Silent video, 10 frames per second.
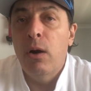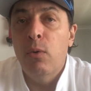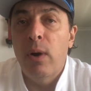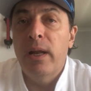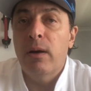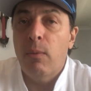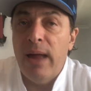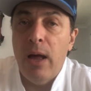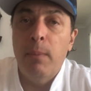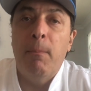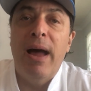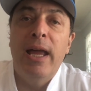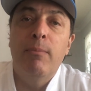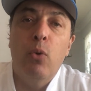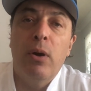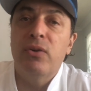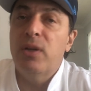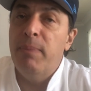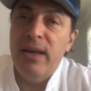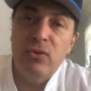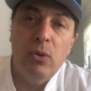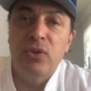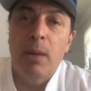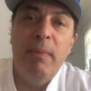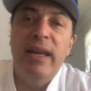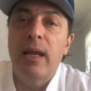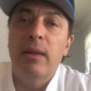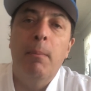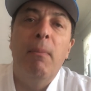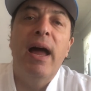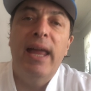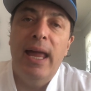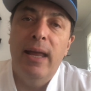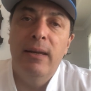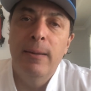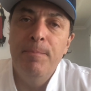running around buying mortars and pestles and making them by hand.